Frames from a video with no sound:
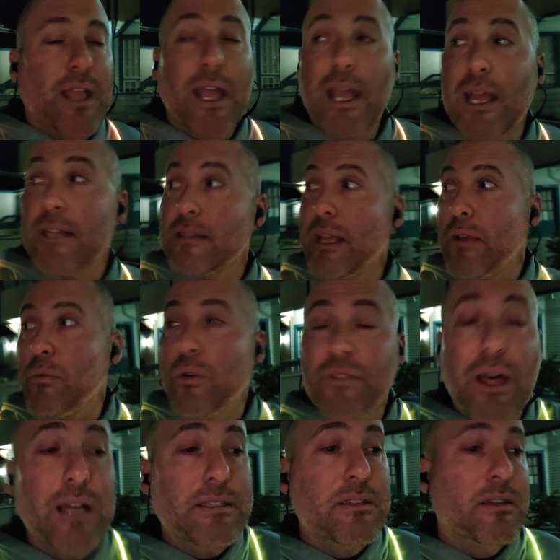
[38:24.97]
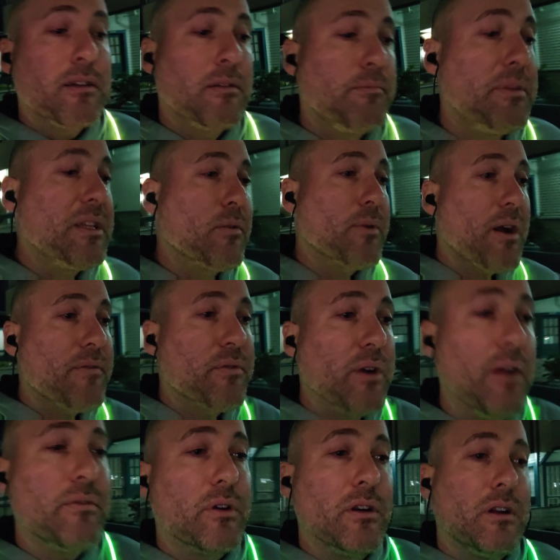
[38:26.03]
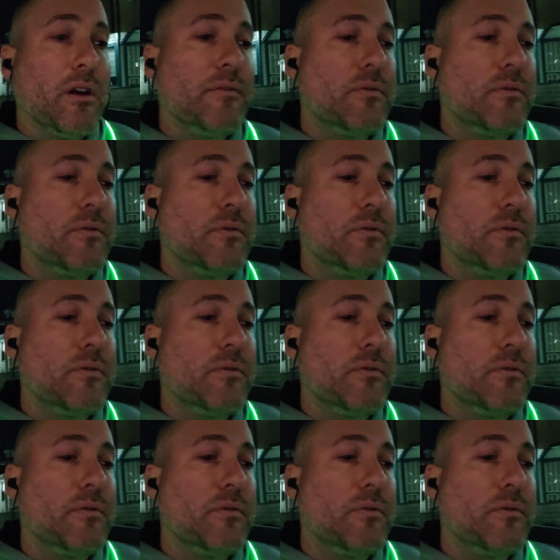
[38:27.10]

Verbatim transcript: And they will not be around forever.